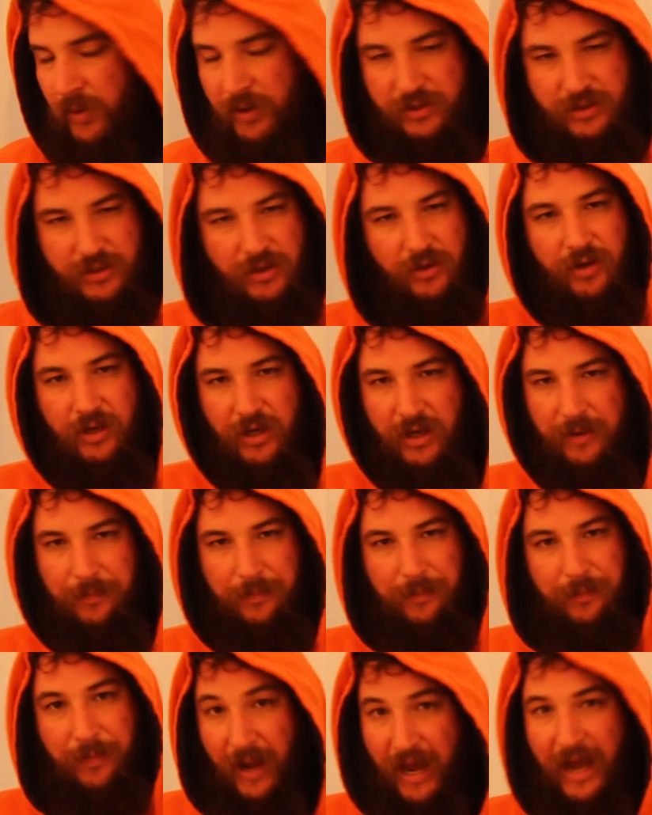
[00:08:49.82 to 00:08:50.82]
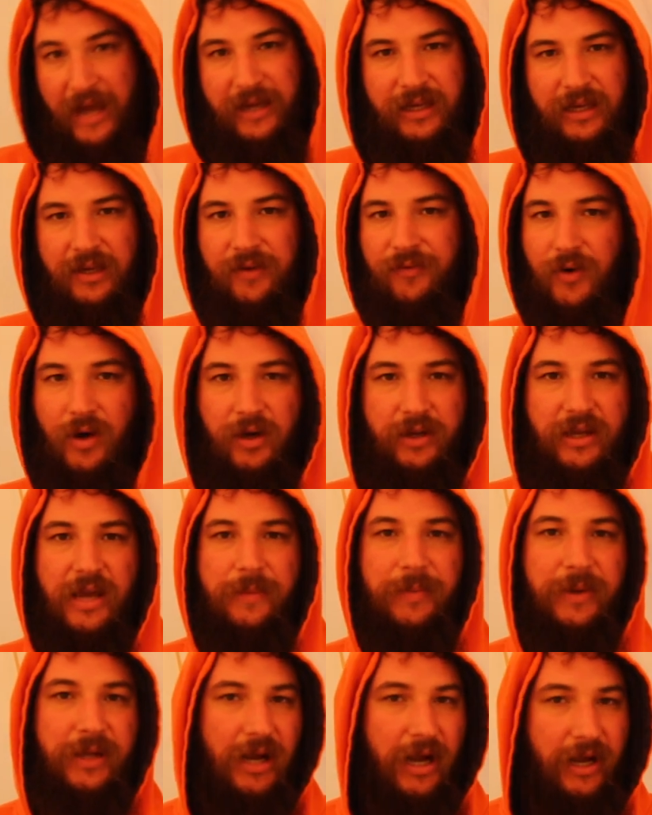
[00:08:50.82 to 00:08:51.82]
We are so good at packing for our
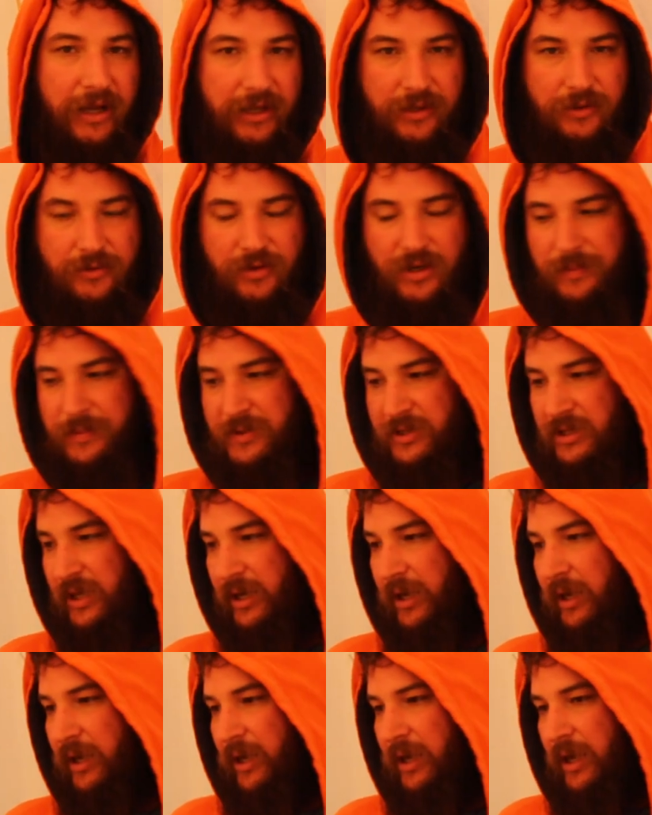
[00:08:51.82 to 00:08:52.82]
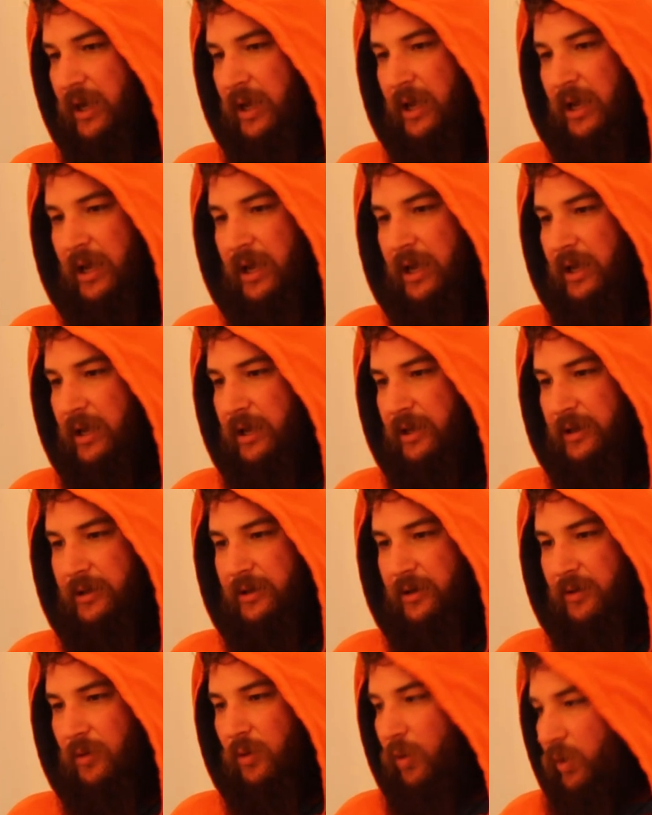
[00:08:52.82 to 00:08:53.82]
camping and hiking trips that
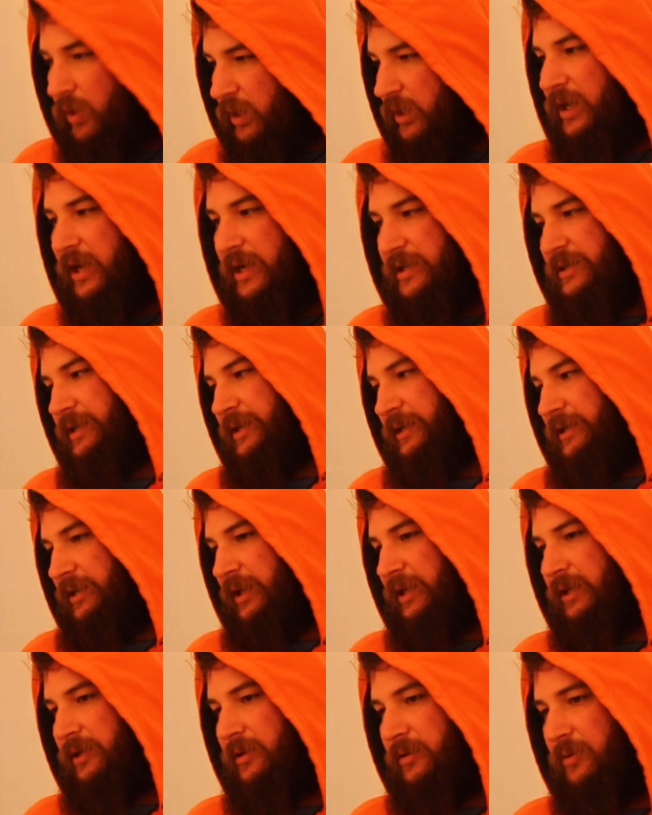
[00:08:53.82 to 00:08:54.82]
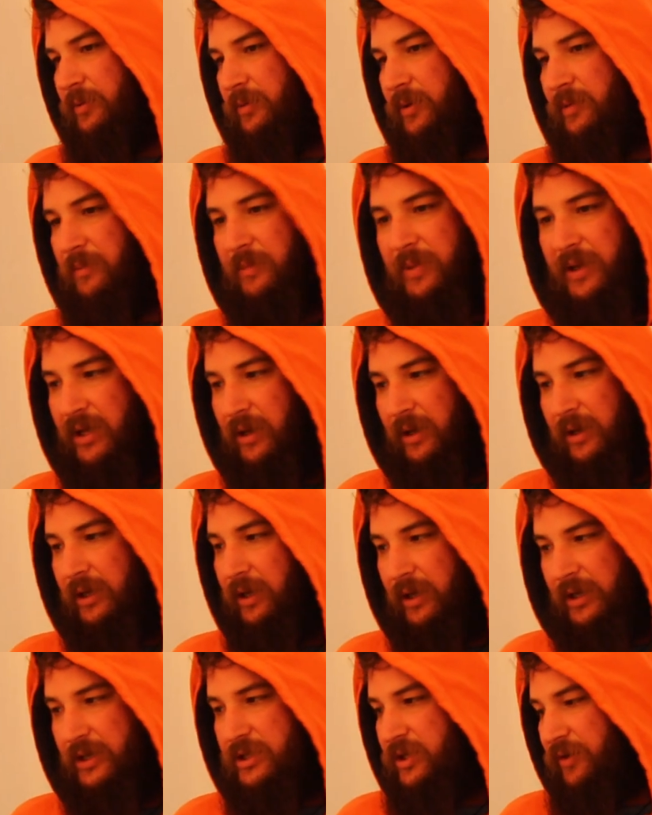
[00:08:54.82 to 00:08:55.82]
you know, organizing a tent wouldn't be
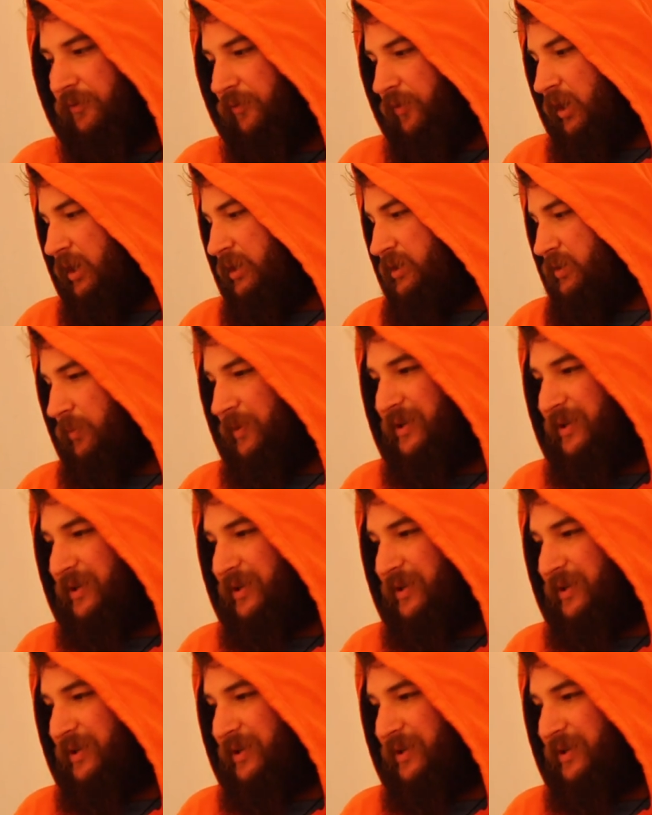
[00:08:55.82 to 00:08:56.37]
an issue for us.